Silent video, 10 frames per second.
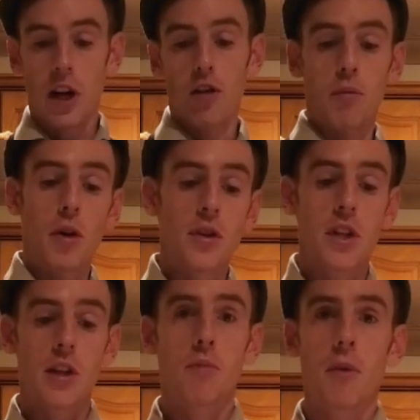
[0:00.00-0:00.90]
now I've
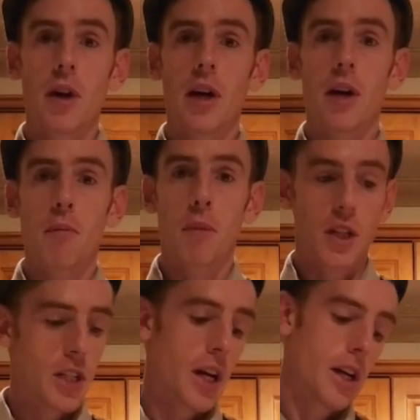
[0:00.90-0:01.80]
processed my
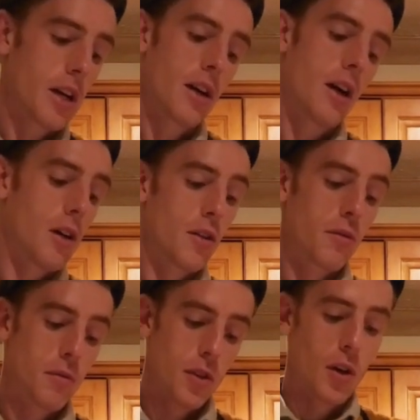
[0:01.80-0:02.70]
munjac.
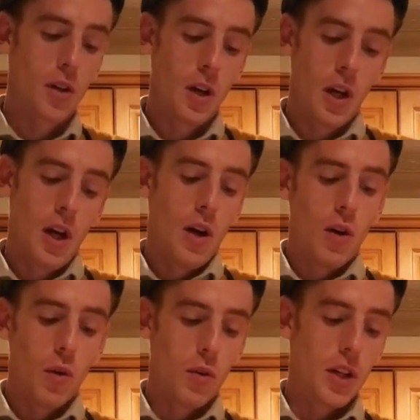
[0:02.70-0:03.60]
I've got
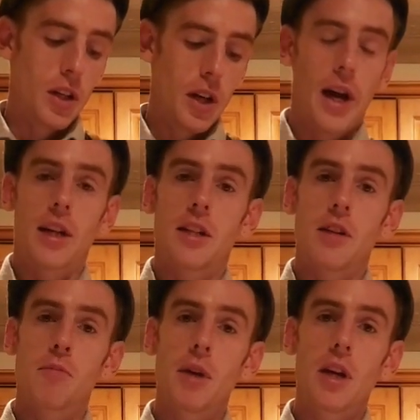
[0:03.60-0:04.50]
all the
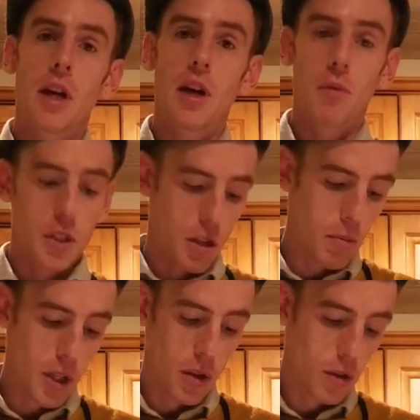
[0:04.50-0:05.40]
excess meat here, which can
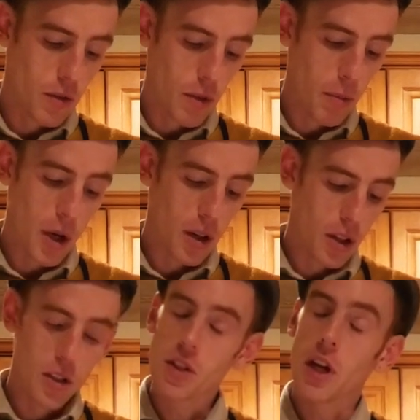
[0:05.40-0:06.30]
be used for
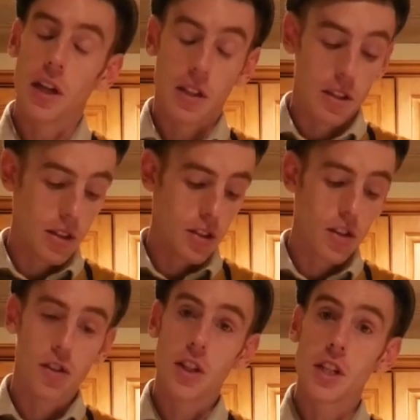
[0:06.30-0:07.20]
burgers and
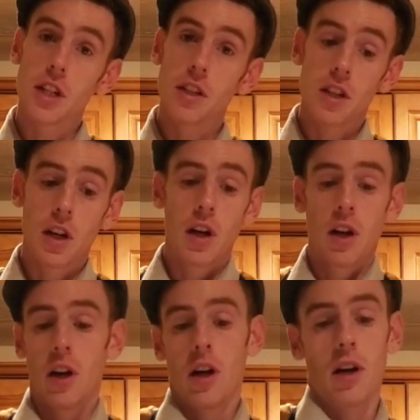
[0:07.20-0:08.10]
sausages.
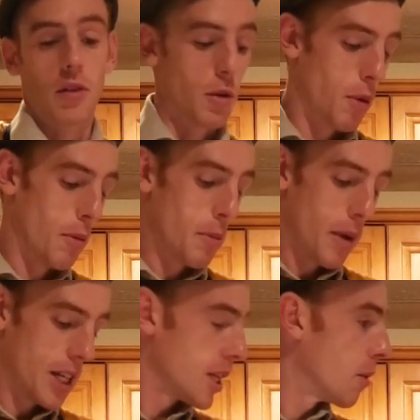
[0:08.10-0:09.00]
I'm going to probably
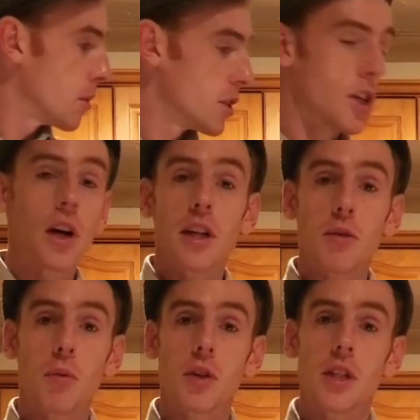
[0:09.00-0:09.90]
mix that with the Chinese
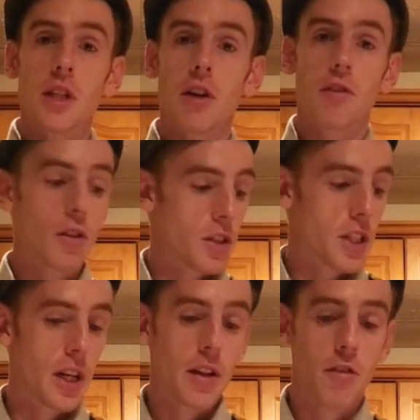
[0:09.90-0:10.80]
water deer I've got
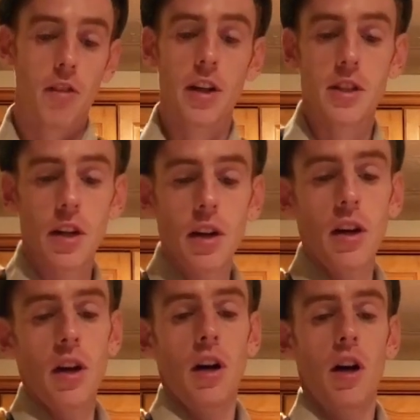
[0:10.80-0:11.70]
still in the freezer.
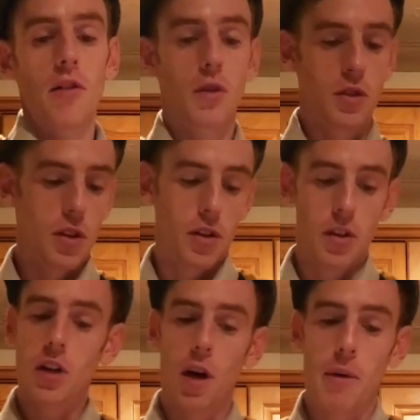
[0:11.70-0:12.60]
I've also
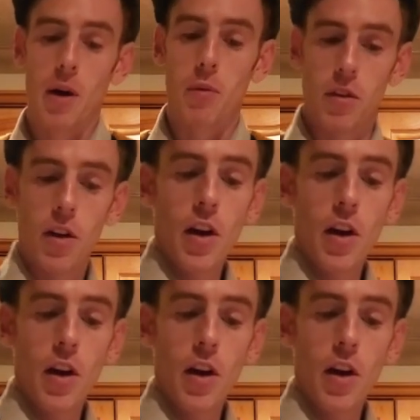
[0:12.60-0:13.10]
come out with